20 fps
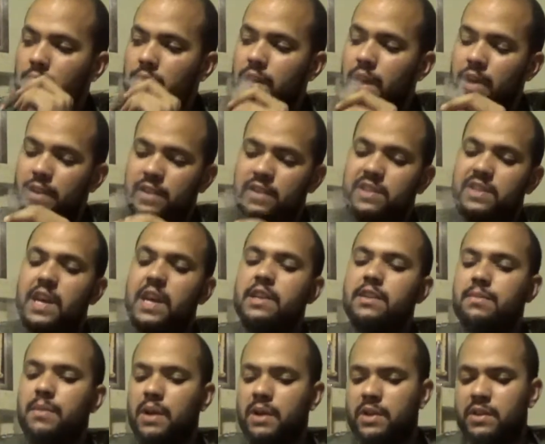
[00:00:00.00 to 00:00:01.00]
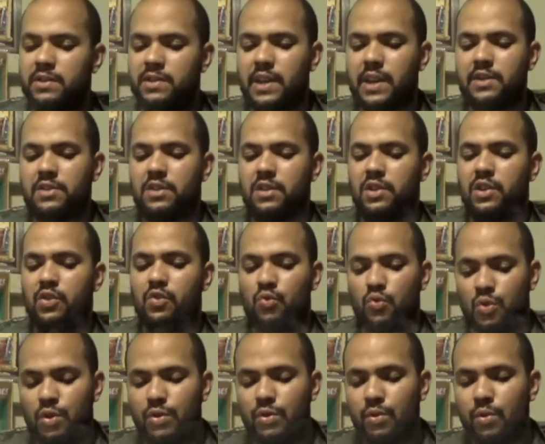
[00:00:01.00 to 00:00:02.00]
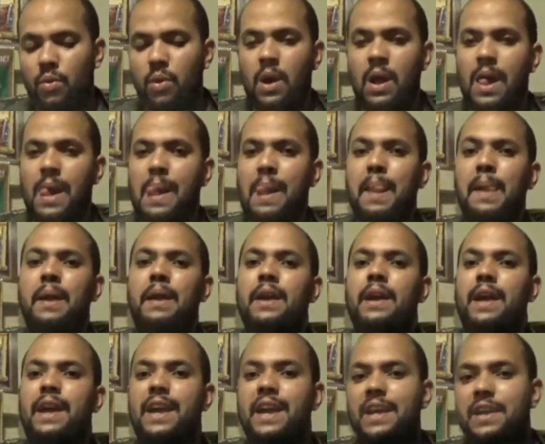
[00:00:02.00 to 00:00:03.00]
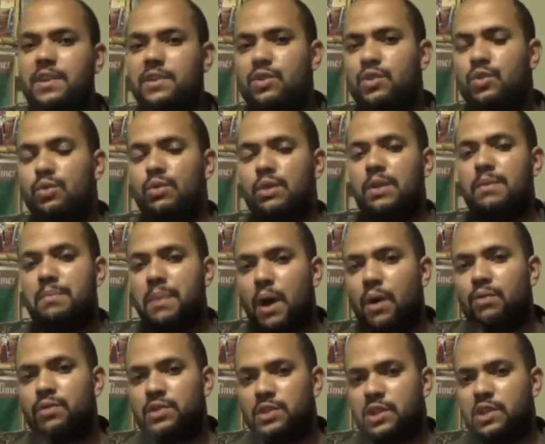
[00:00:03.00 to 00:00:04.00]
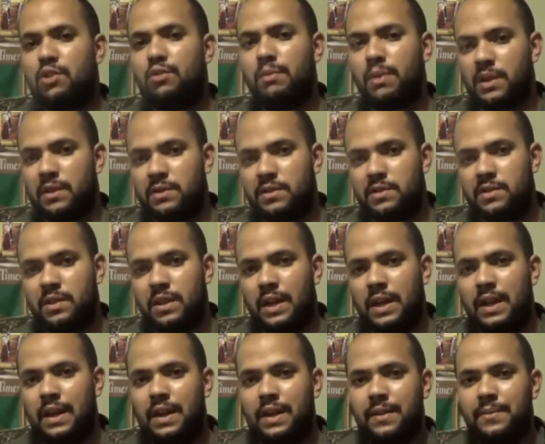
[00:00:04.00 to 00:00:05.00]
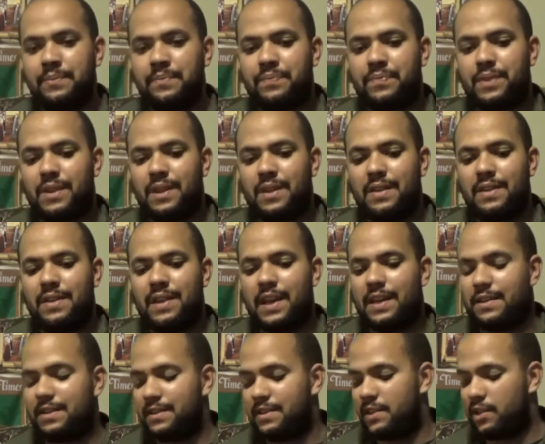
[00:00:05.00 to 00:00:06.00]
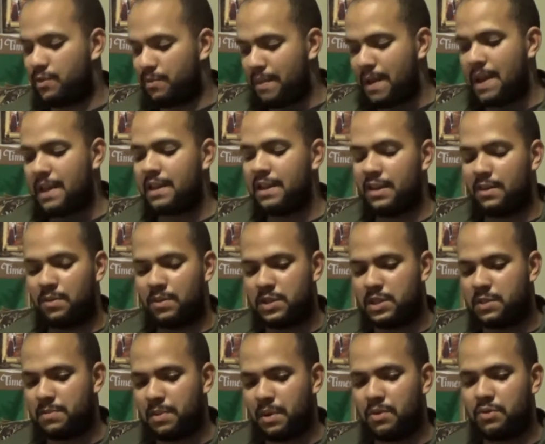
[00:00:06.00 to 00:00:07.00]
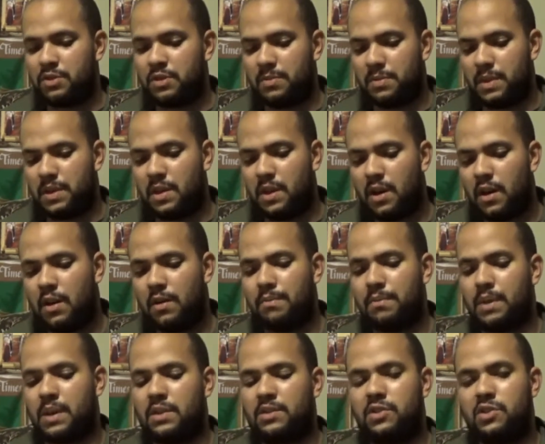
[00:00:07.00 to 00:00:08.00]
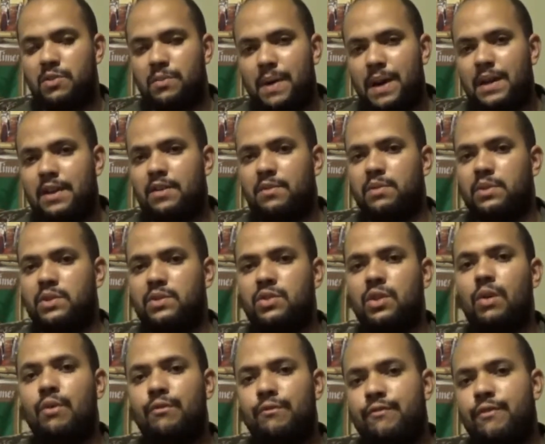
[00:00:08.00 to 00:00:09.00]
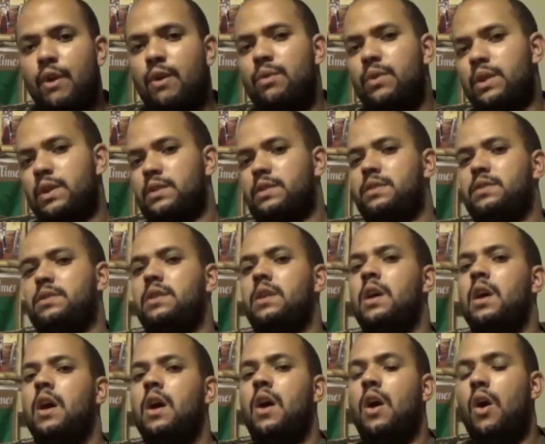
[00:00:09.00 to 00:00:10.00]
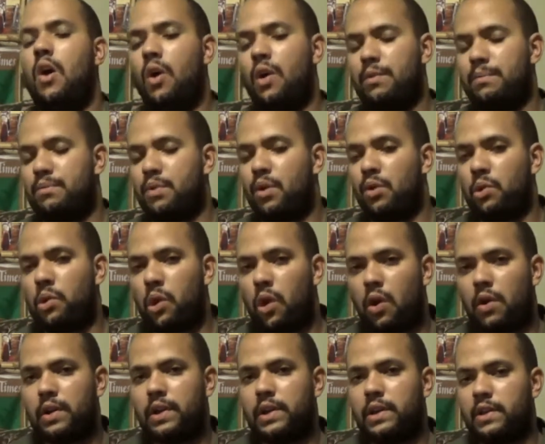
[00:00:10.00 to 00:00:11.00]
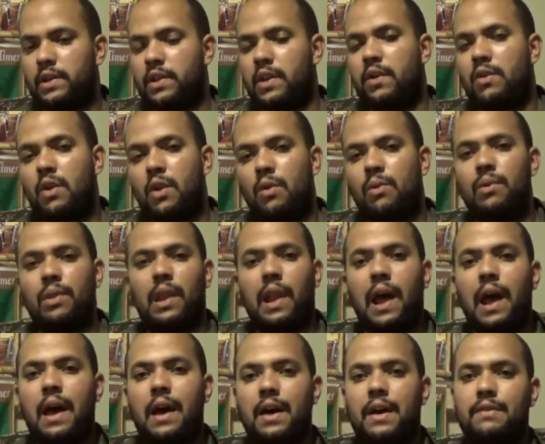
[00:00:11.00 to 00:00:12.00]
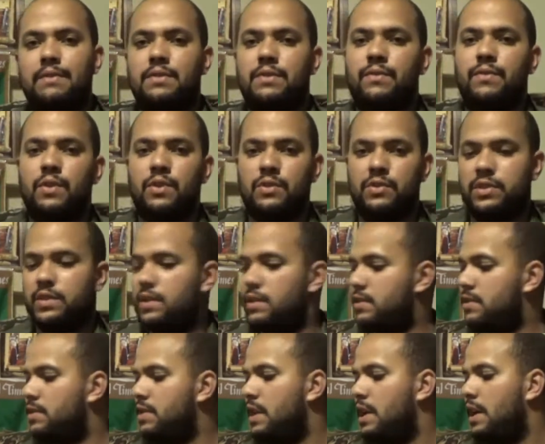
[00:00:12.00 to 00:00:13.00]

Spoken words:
And these test monkeys actually grew into the post-humans that humanity was supposed to become, because humanity was so focused on prolonging their own lives versus